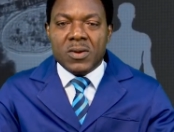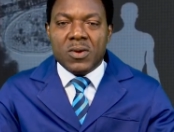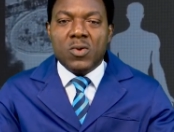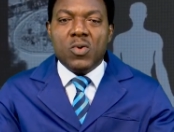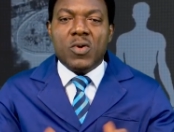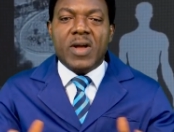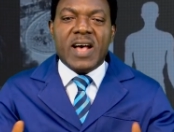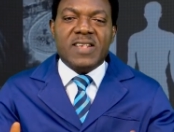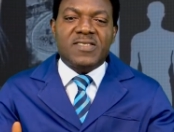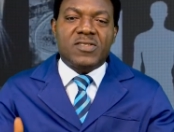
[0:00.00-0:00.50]

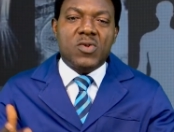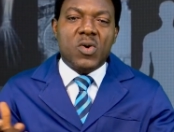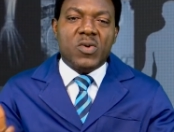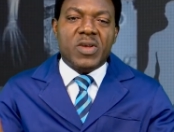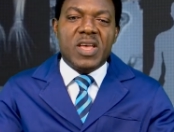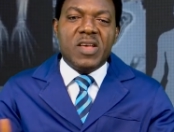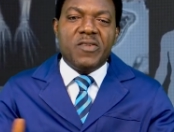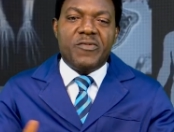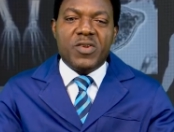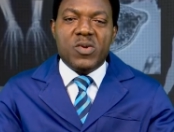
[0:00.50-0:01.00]
Look at stroke
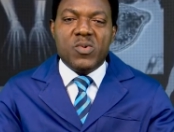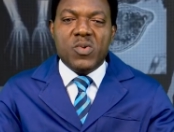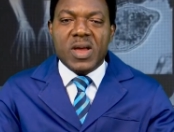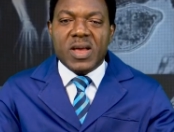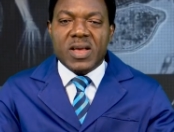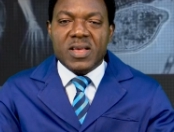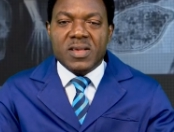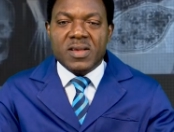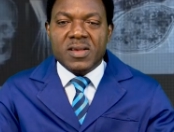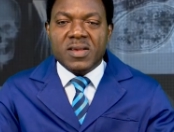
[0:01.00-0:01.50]

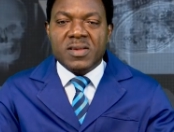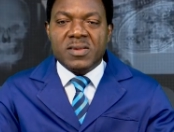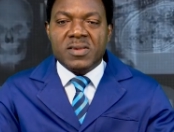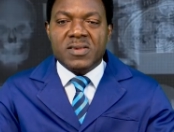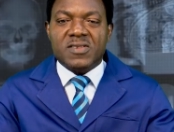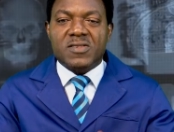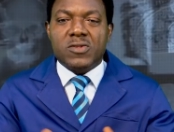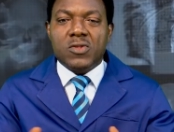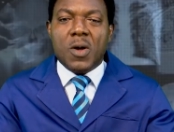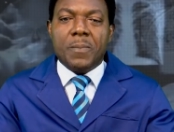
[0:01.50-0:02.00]
everywhere,
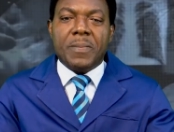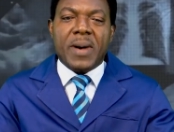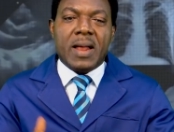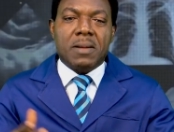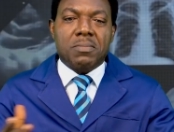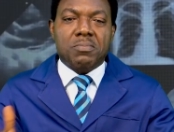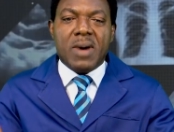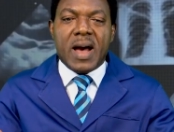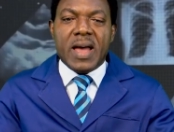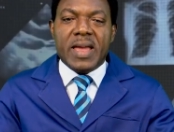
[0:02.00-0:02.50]
slump
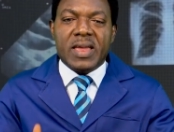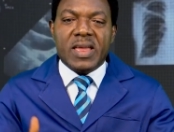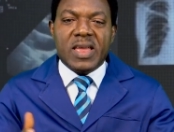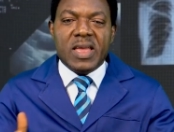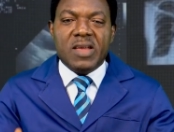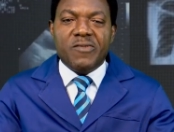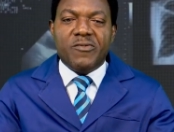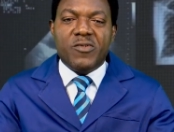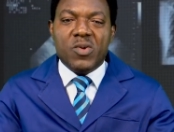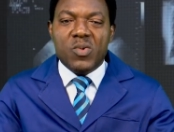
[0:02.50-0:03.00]
and pie
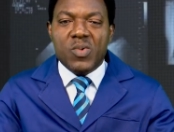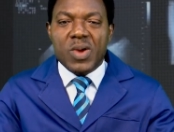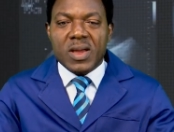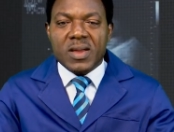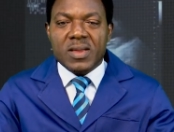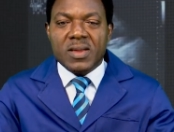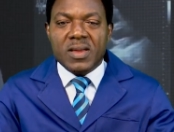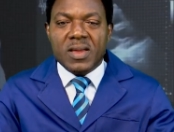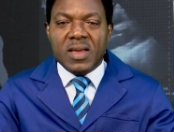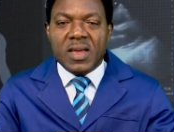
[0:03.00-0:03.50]
everywhere.
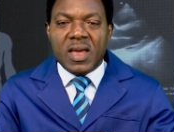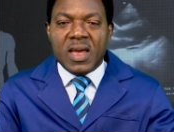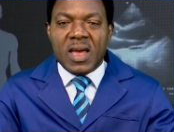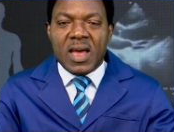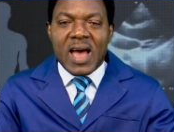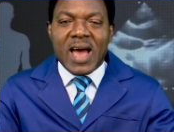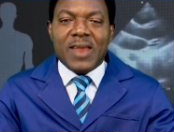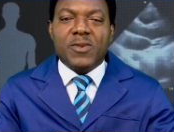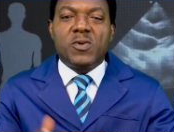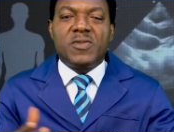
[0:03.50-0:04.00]

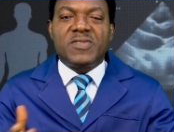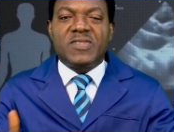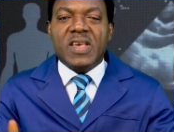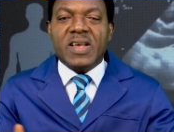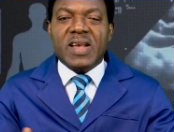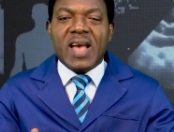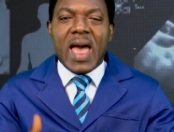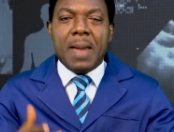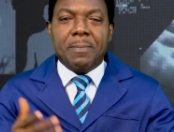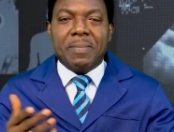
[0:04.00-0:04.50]
And you
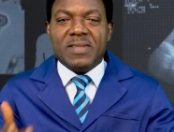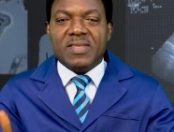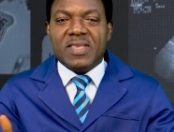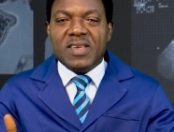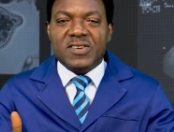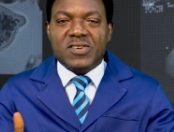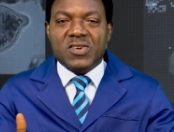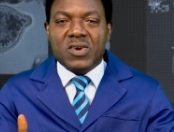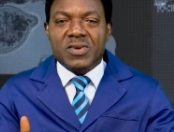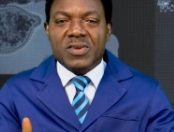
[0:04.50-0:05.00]
think
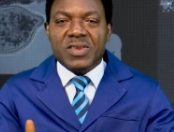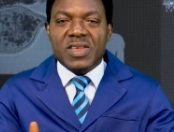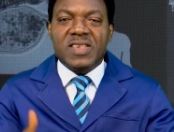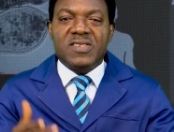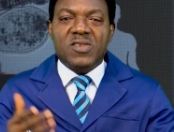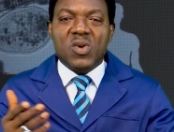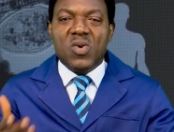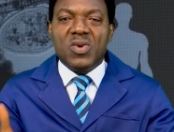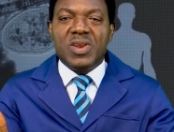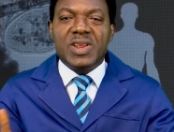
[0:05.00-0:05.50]
hypertension
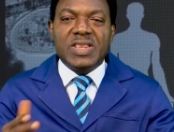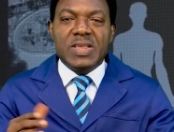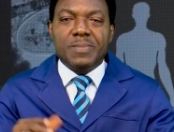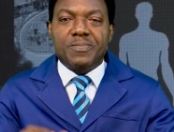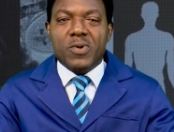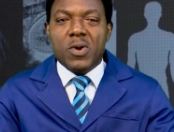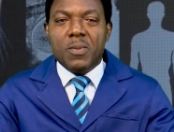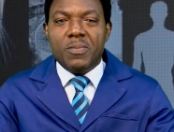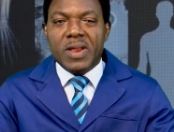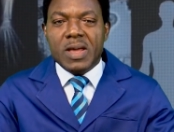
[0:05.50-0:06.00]
is only the
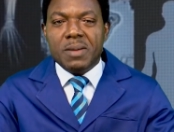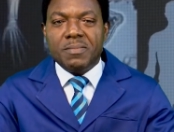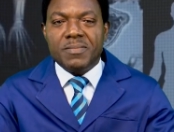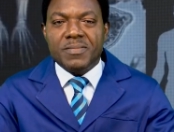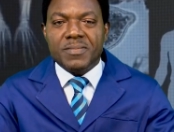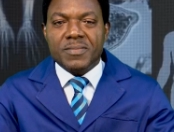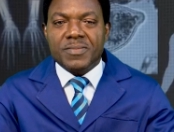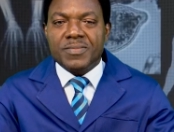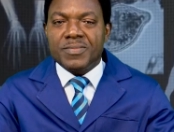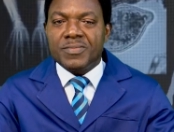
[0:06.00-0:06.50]
problem?
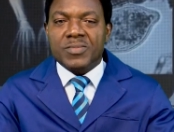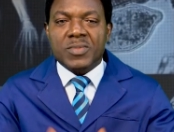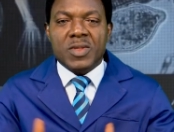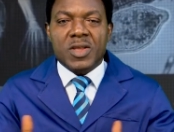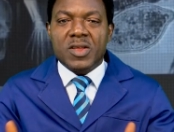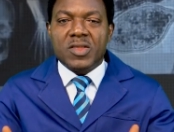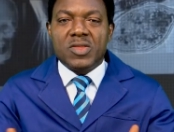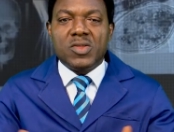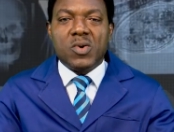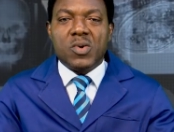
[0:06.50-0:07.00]

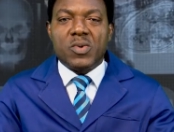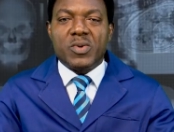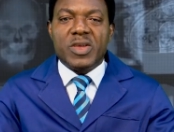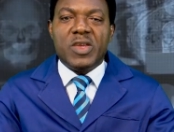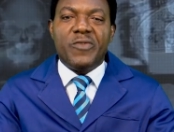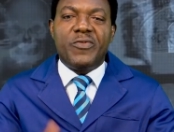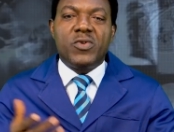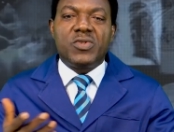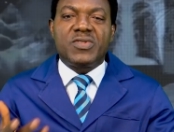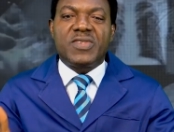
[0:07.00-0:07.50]
No,
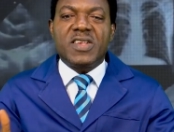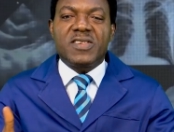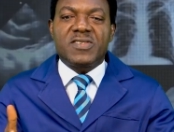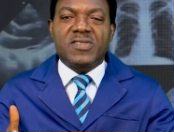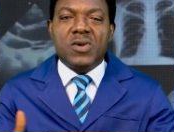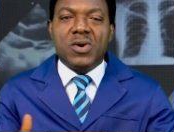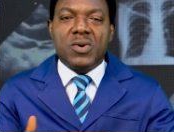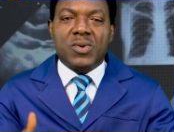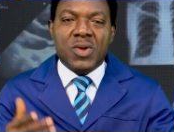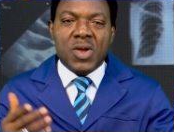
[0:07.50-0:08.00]
if you think
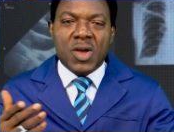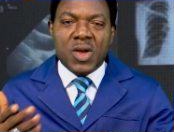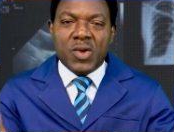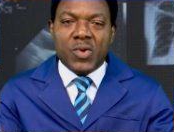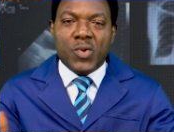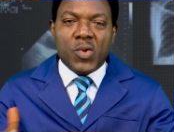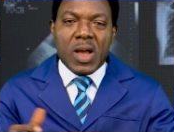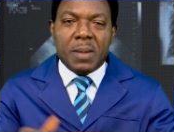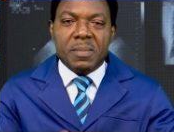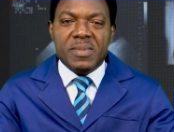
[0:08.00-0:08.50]
so,
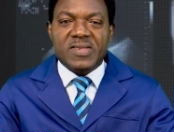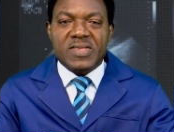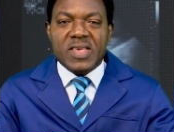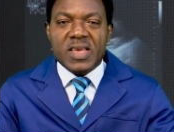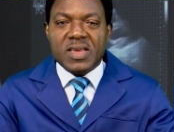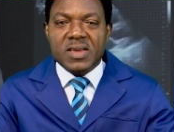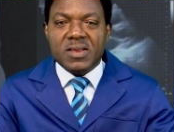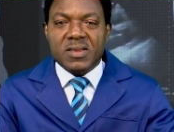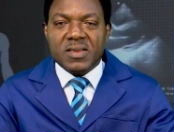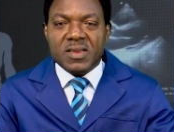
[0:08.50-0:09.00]
you are
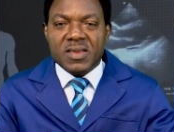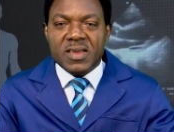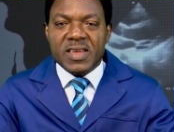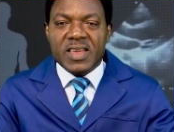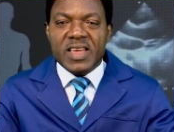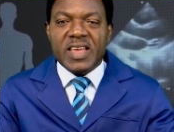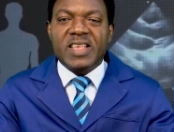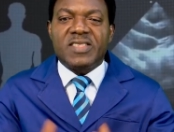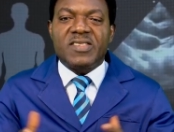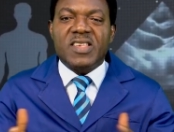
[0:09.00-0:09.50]
mistaken.
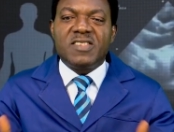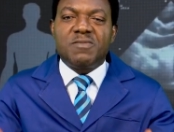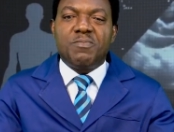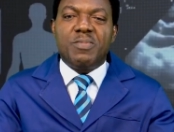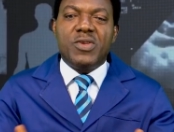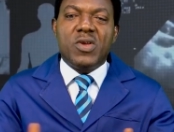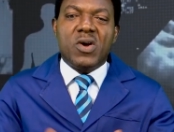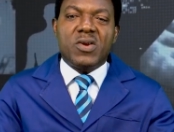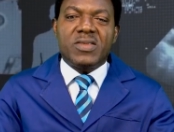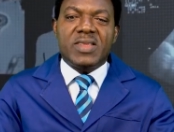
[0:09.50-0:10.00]
It is
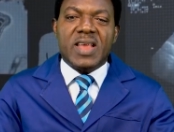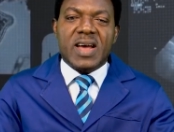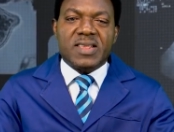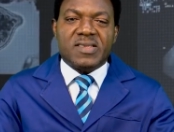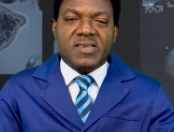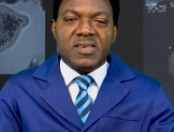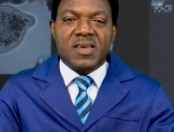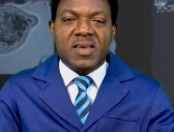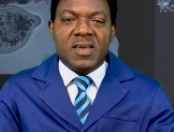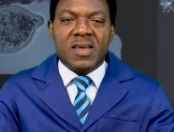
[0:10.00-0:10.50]
beyond
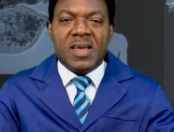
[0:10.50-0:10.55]
that.